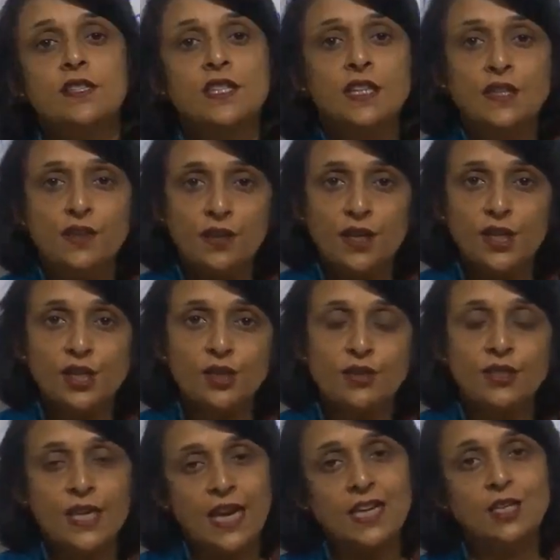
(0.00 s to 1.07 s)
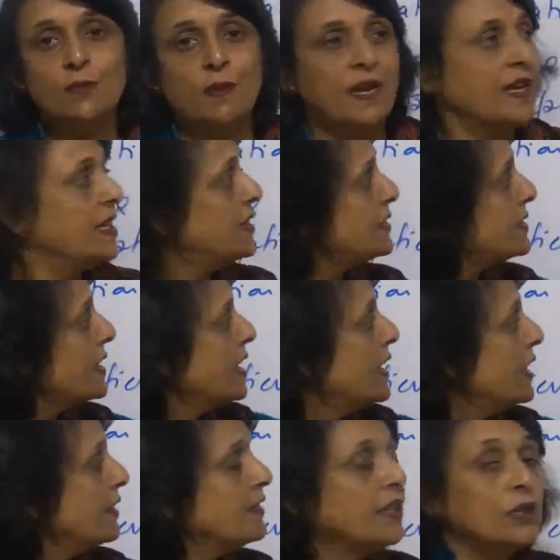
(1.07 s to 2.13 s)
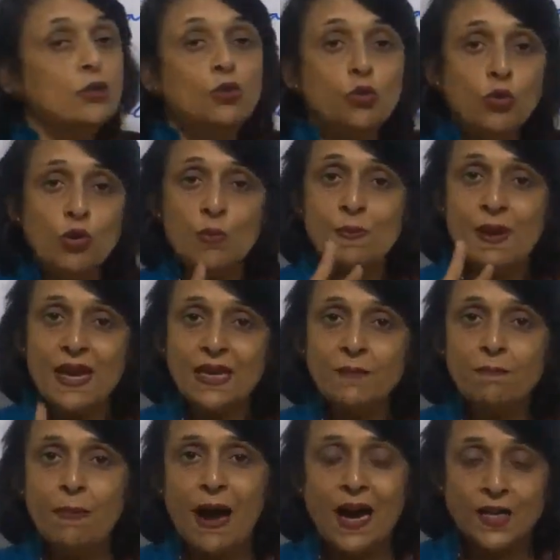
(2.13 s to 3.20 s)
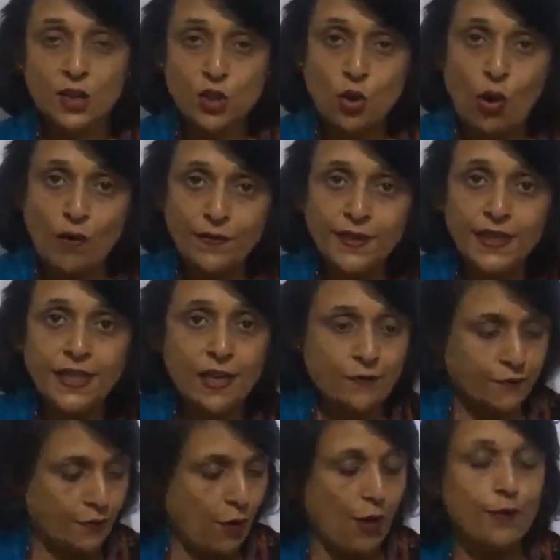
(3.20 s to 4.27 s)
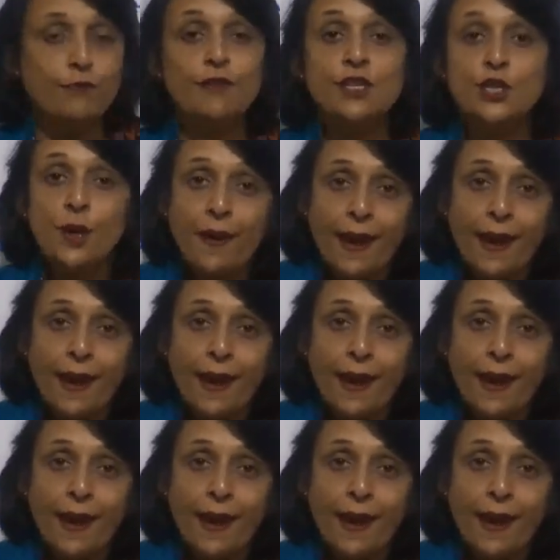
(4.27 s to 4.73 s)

secretion takes place, the two main parts of the nephron which